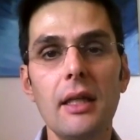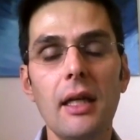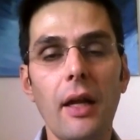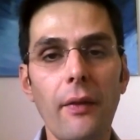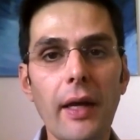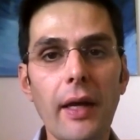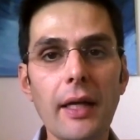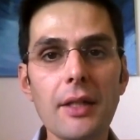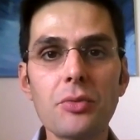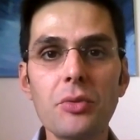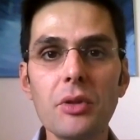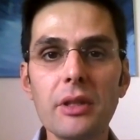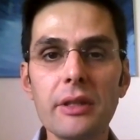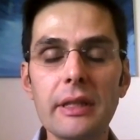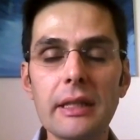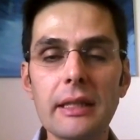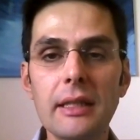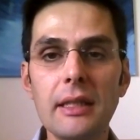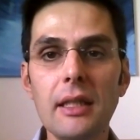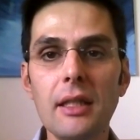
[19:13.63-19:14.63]
And that's really
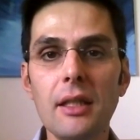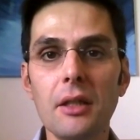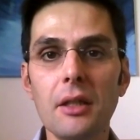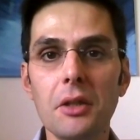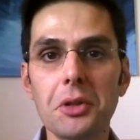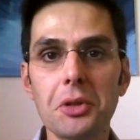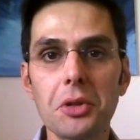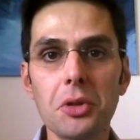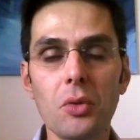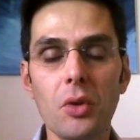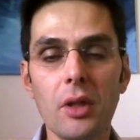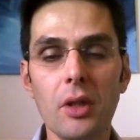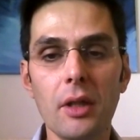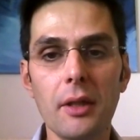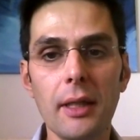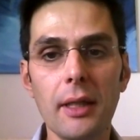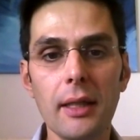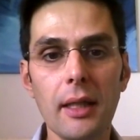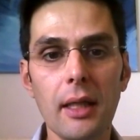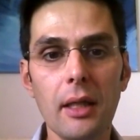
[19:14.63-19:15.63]
the key here, to
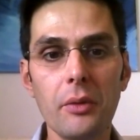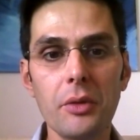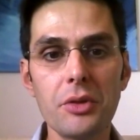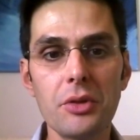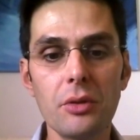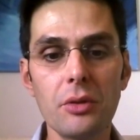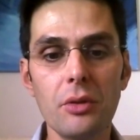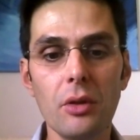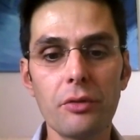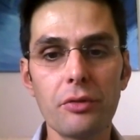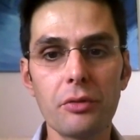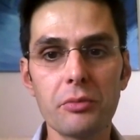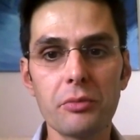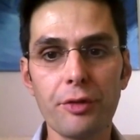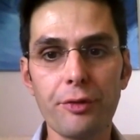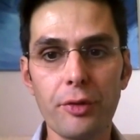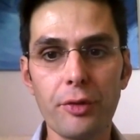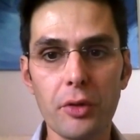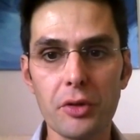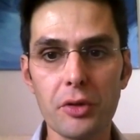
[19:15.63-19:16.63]
allow it to go from the
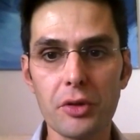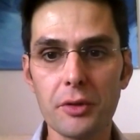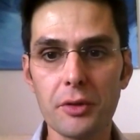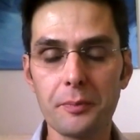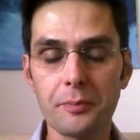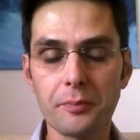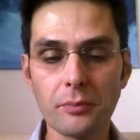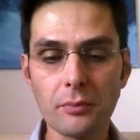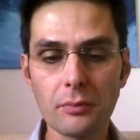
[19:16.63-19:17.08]
first